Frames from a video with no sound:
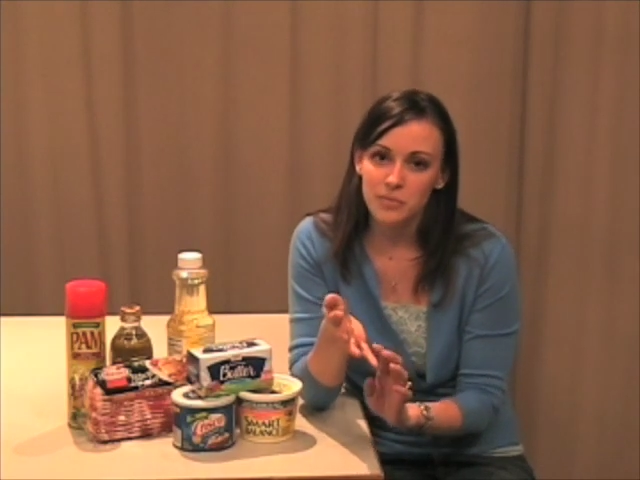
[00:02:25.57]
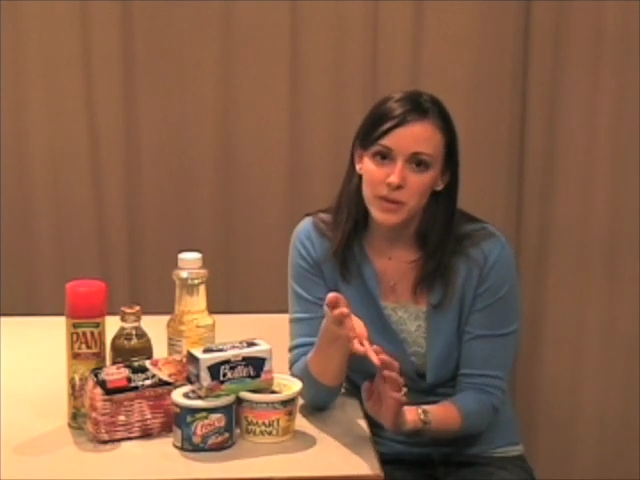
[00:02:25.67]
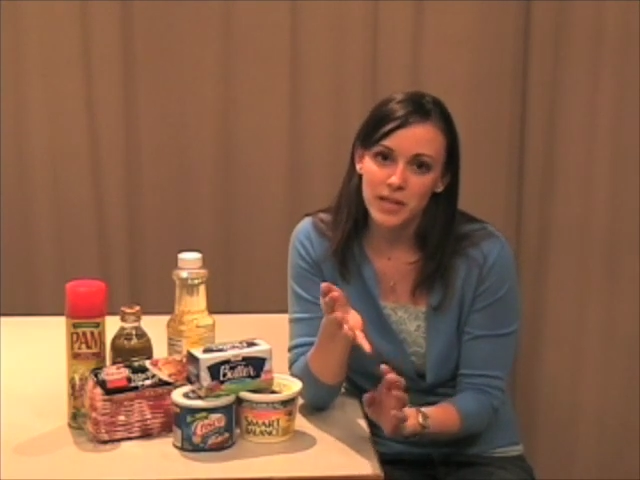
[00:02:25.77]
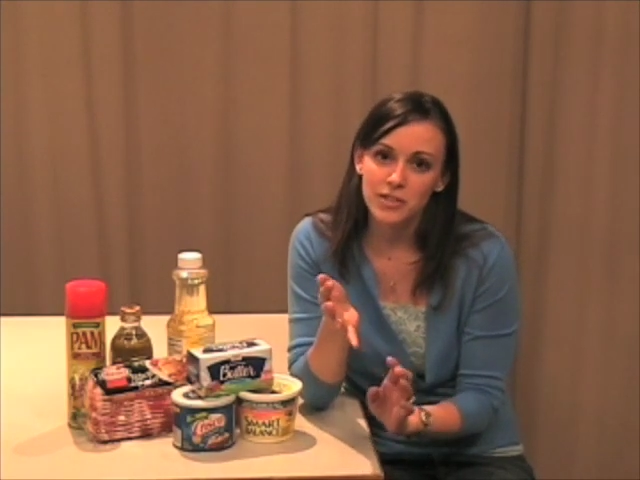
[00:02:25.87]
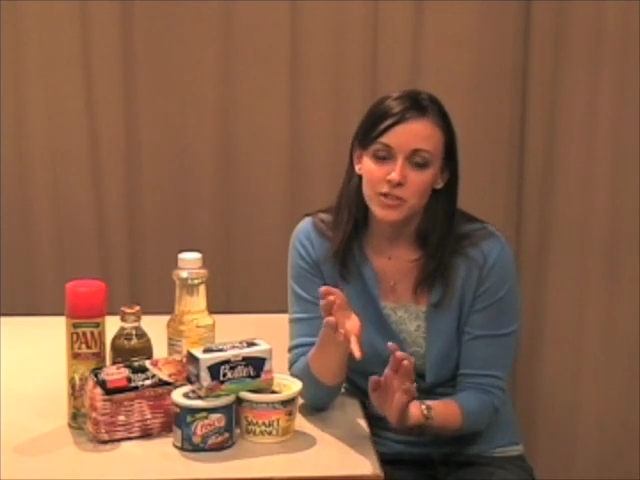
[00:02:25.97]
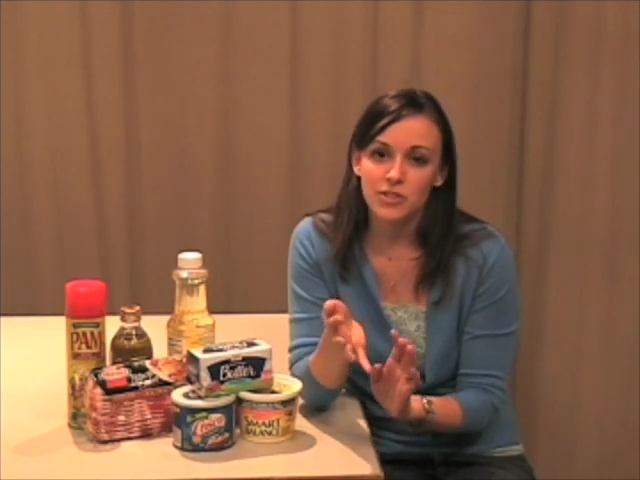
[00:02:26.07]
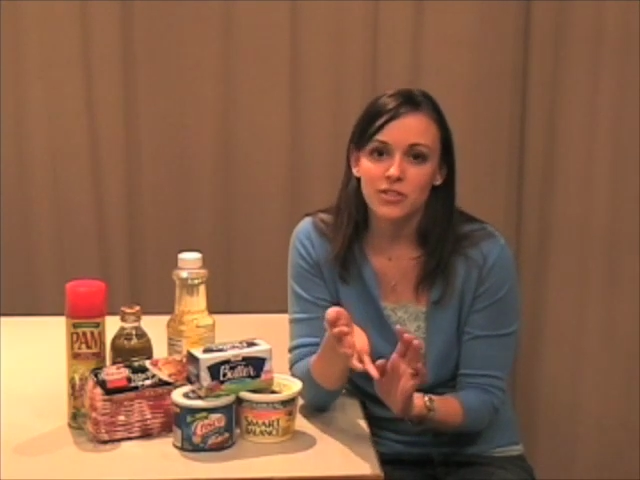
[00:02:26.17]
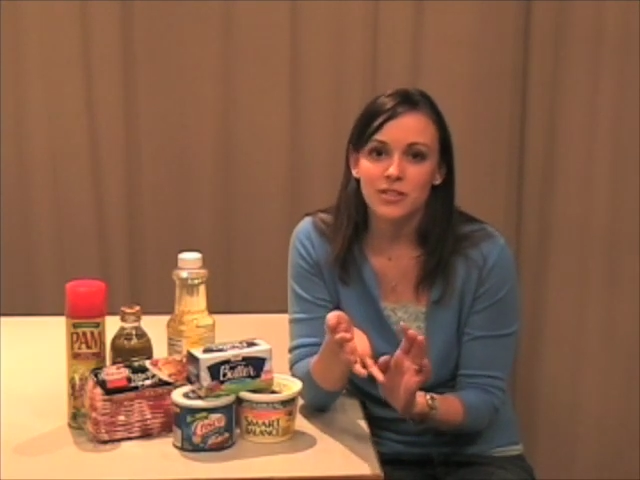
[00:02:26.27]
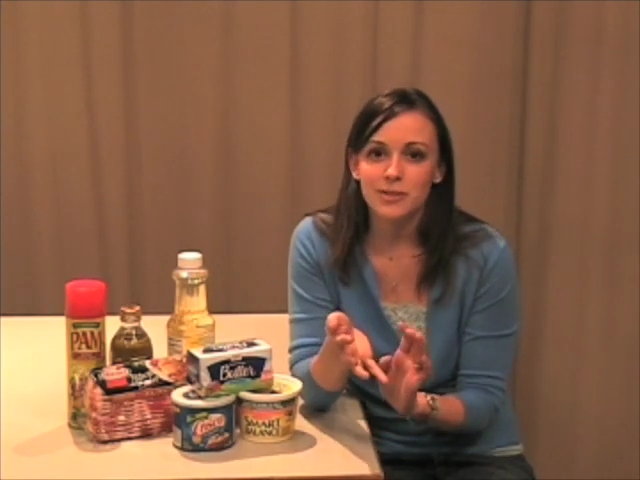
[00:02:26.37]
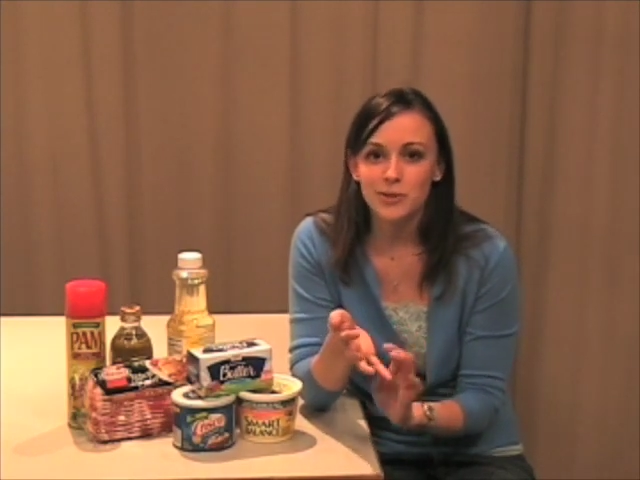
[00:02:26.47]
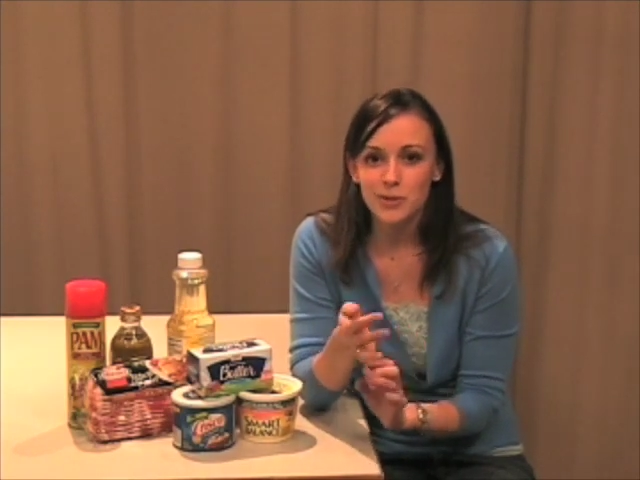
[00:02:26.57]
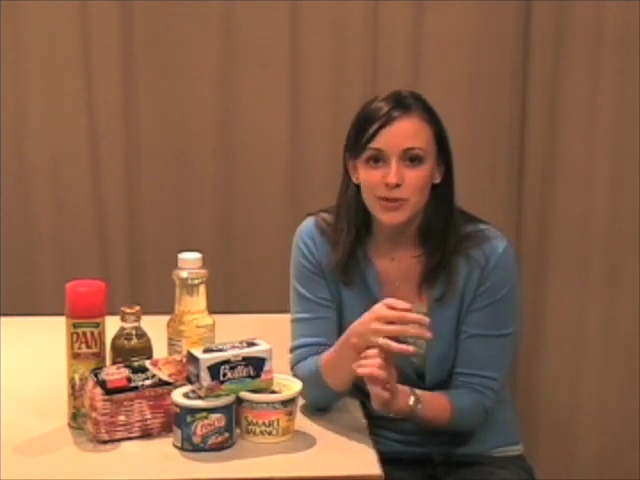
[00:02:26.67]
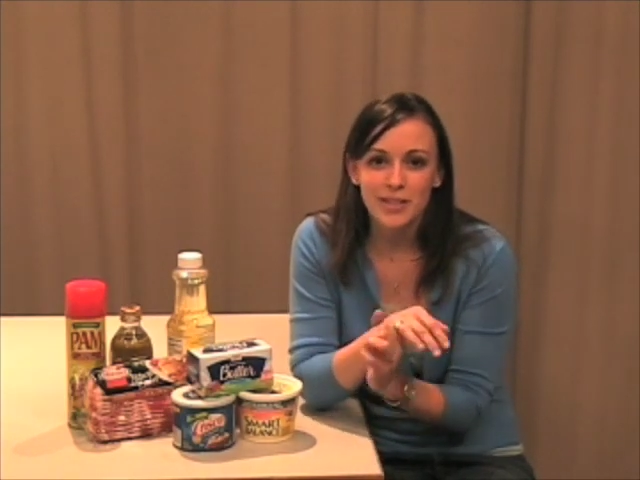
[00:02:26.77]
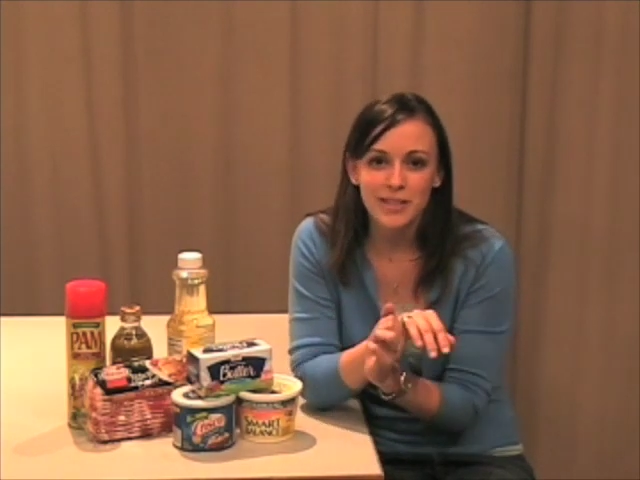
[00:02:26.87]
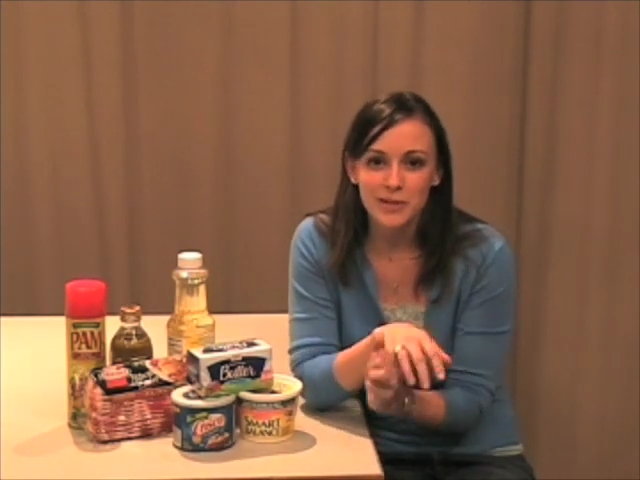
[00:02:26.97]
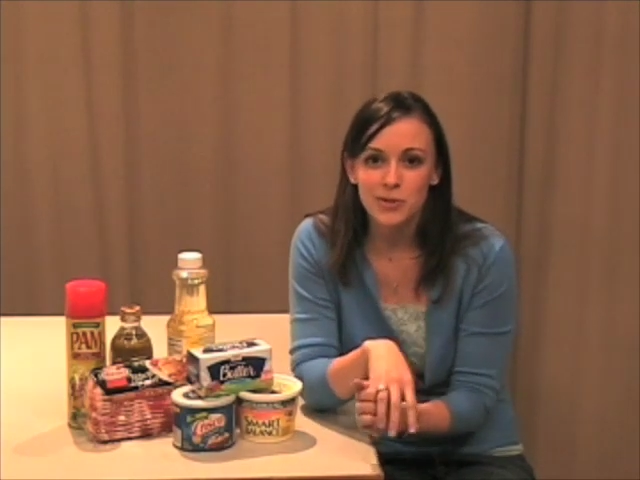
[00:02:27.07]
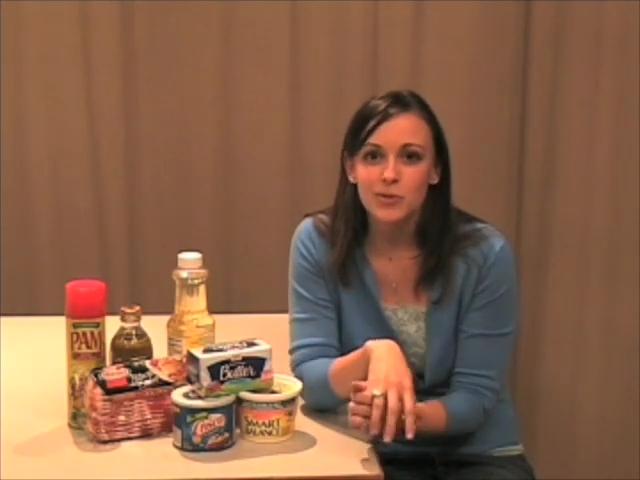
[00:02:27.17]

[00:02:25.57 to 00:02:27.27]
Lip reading: baked goods, cookies,